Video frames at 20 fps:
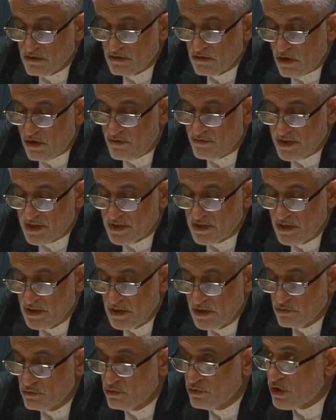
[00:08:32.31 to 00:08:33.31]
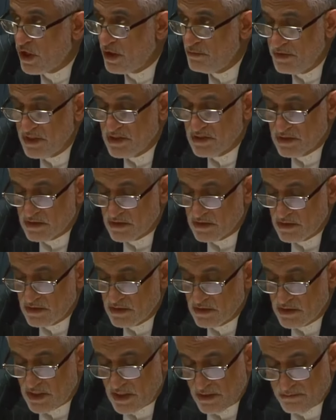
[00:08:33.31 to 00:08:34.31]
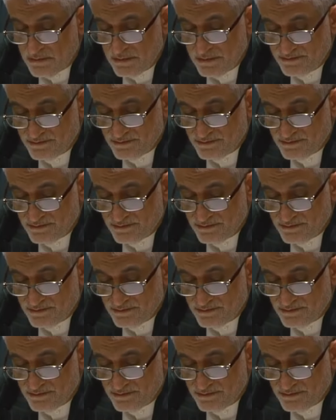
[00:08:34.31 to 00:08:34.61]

cover to commit them.